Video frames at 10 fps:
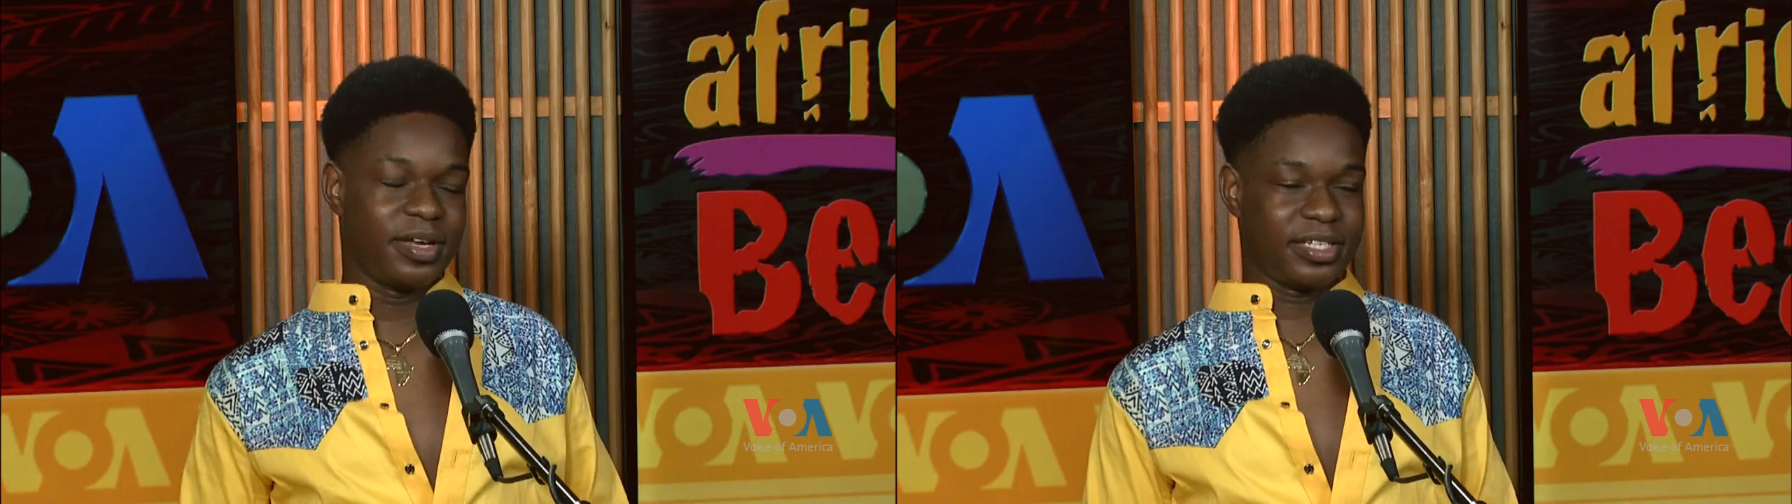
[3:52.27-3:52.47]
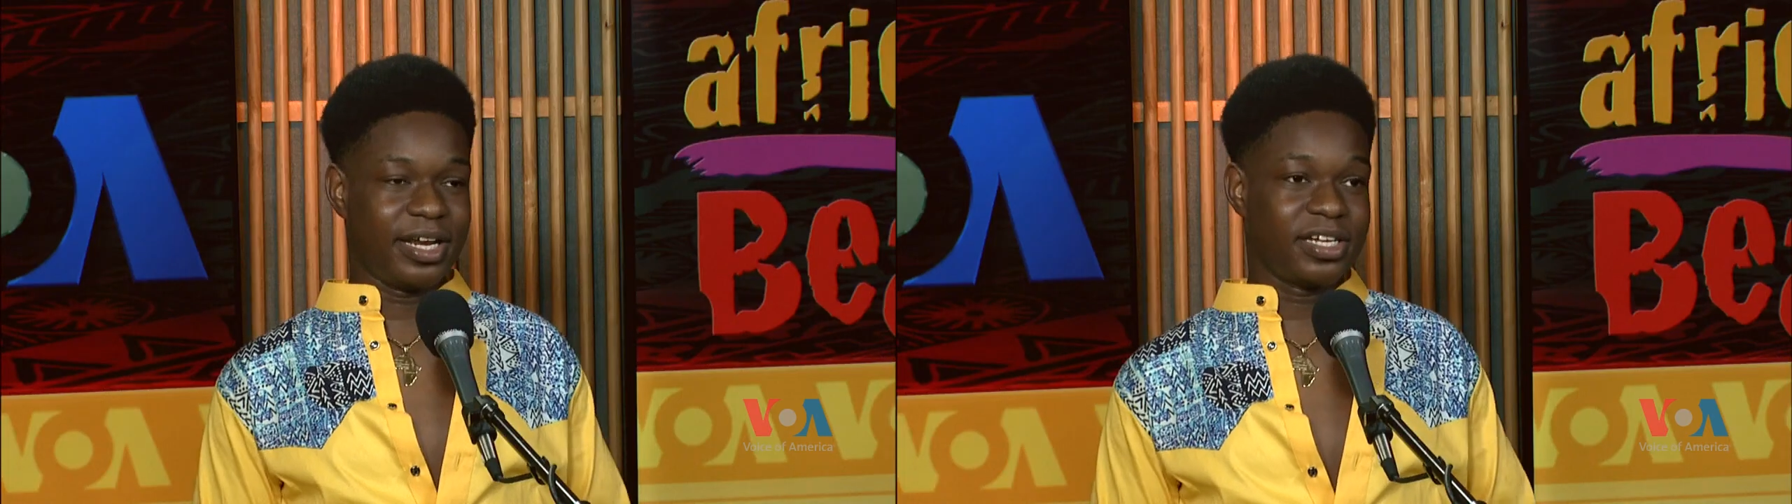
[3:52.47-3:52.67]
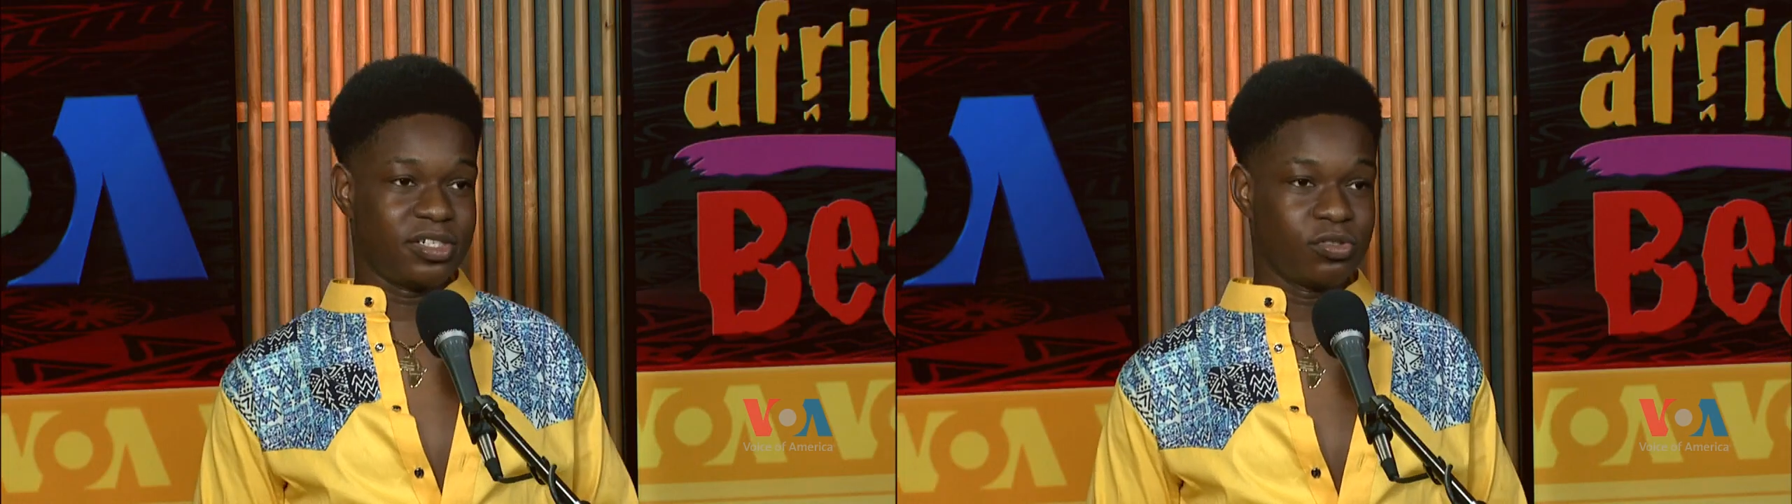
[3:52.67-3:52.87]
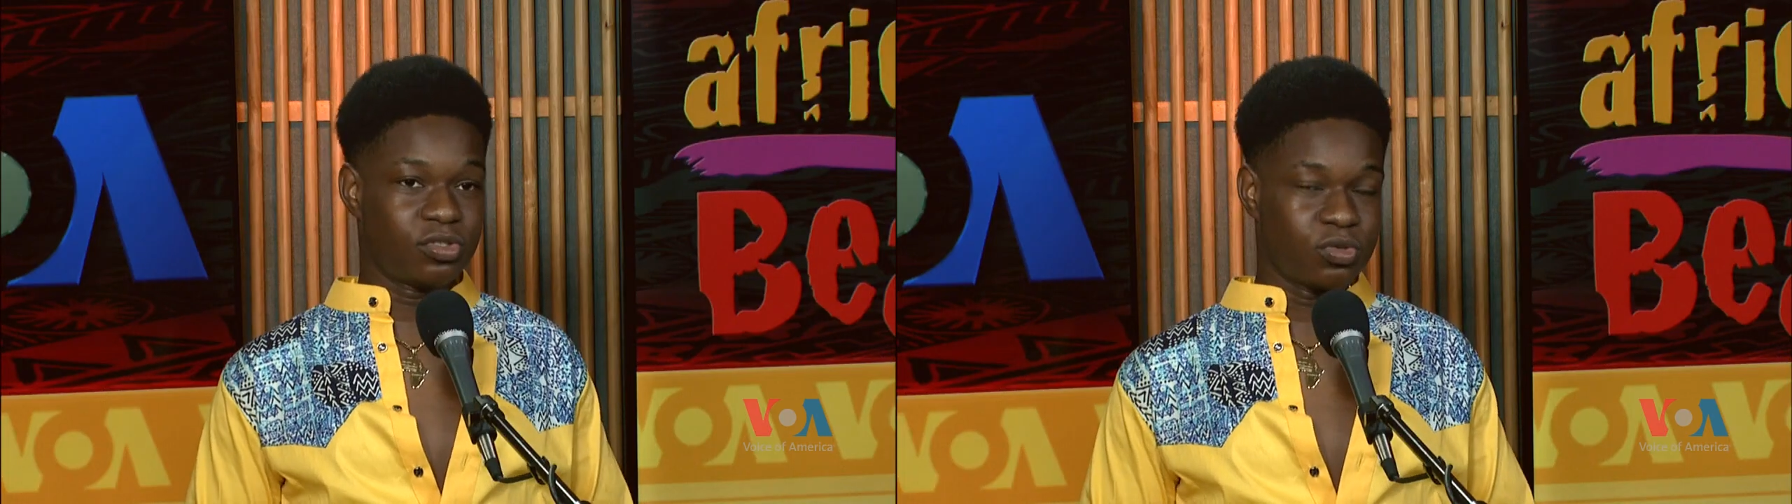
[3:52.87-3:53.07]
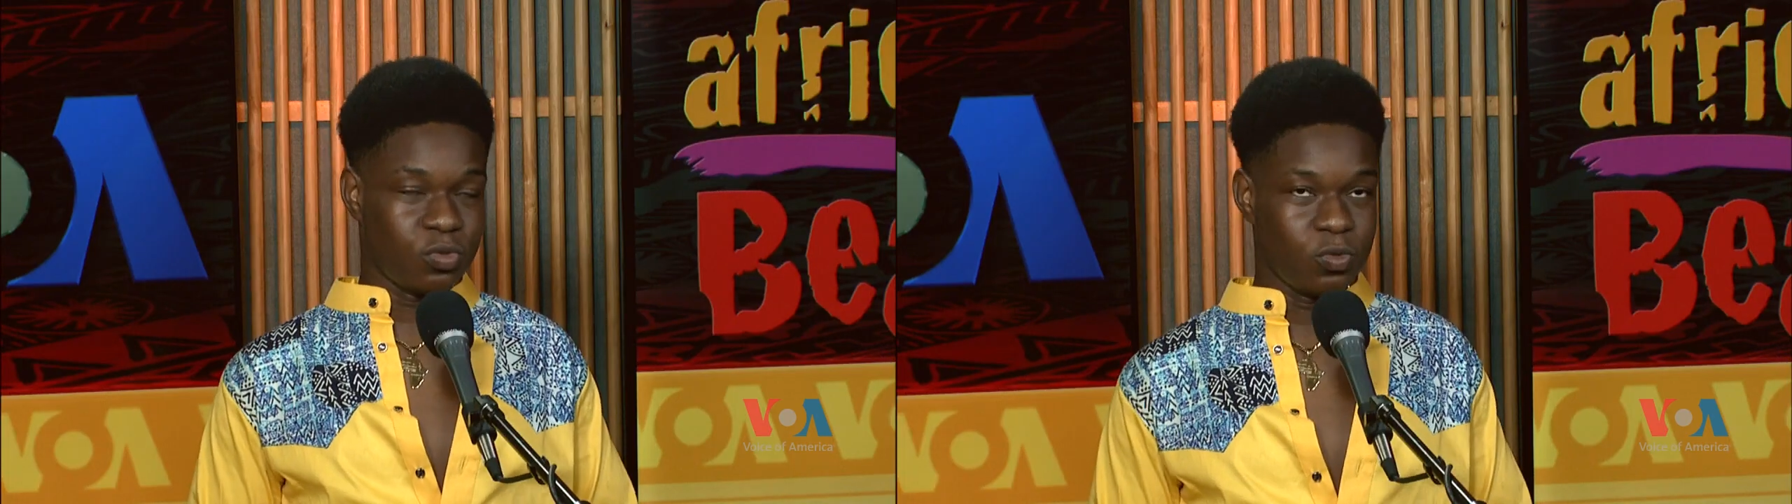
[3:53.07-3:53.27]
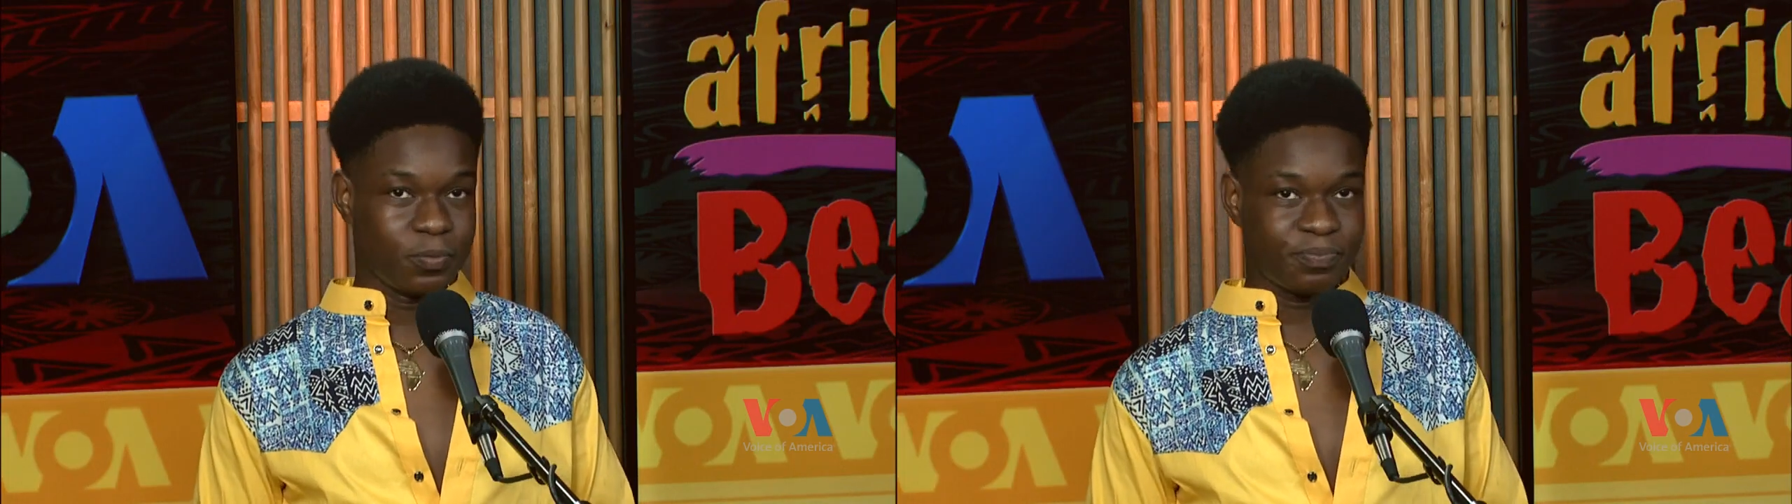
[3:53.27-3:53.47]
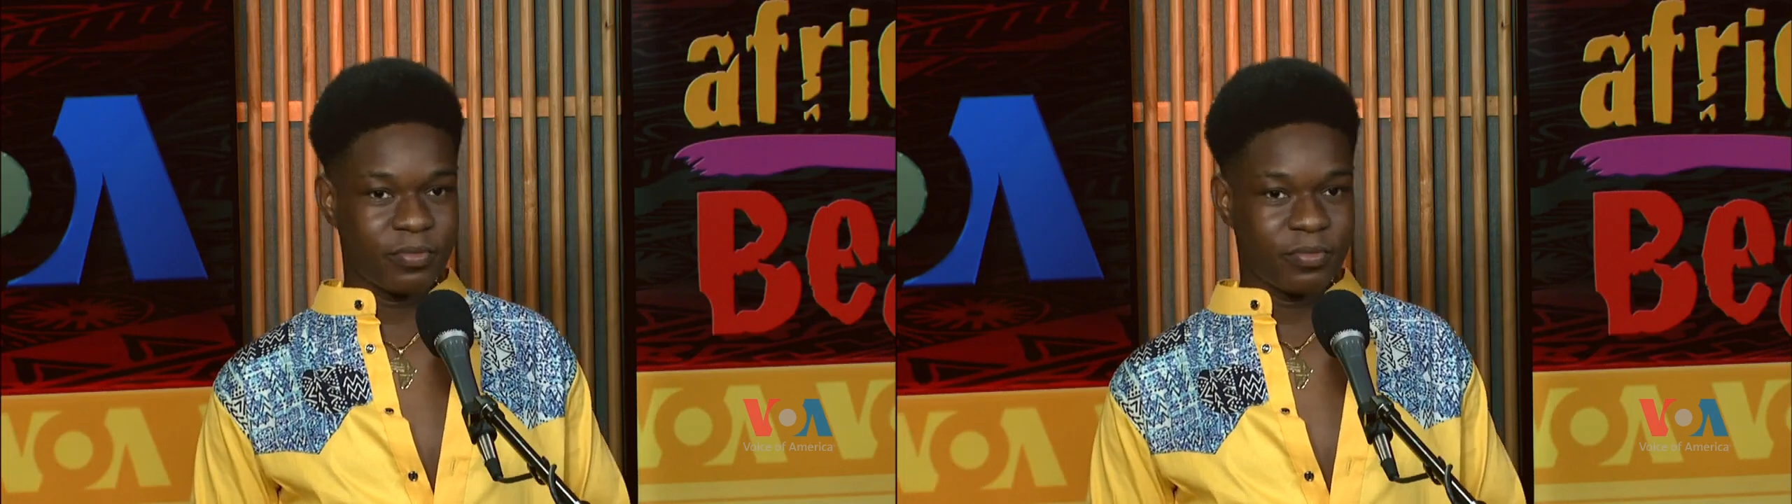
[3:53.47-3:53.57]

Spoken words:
International School,